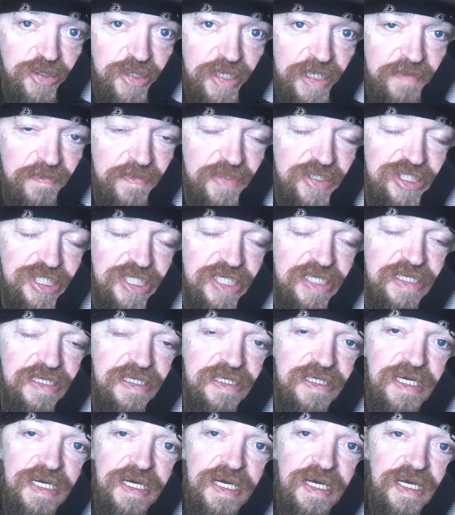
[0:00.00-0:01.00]
in the drink
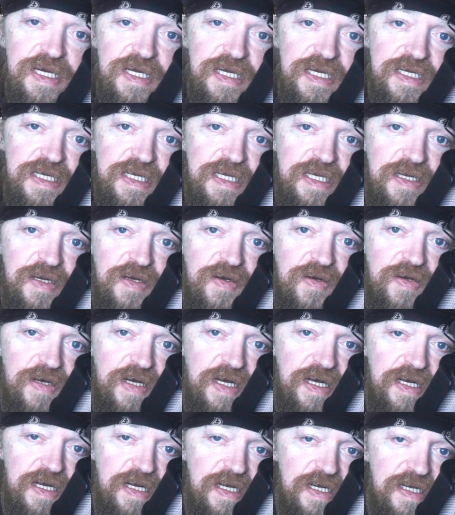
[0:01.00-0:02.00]
machine. You know,
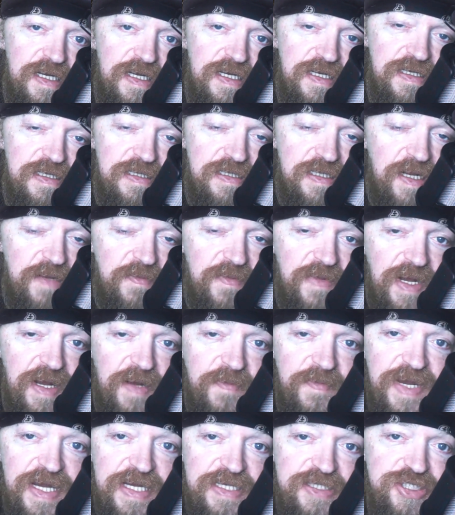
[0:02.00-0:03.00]

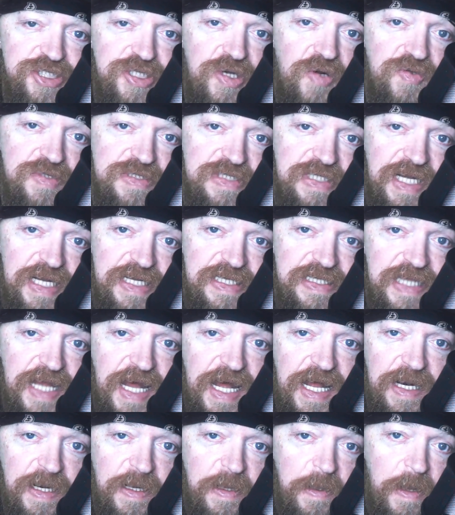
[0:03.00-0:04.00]
I make jokes like
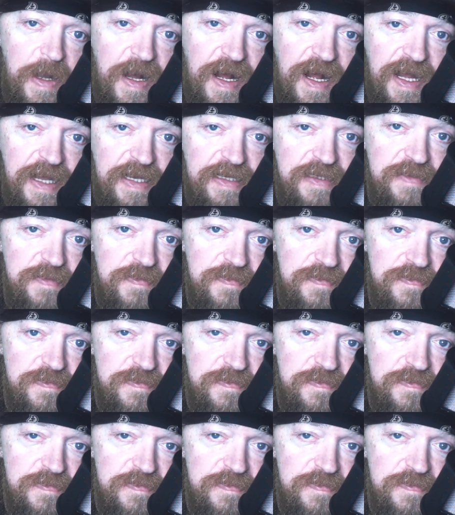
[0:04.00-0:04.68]
that a lot.